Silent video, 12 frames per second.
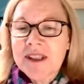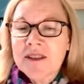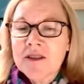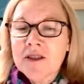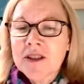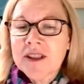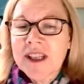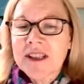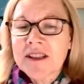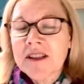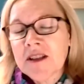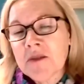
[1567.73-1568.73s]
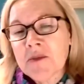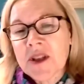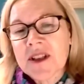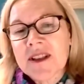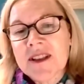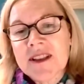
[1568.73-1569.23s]
looks at some of
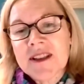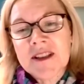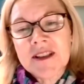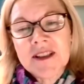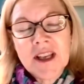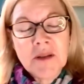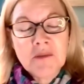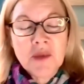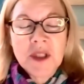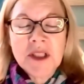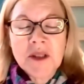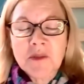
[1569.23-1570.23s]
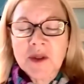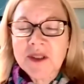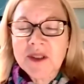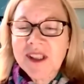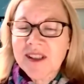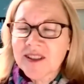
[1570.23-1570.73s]
the same
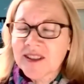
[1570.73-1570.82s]
principles.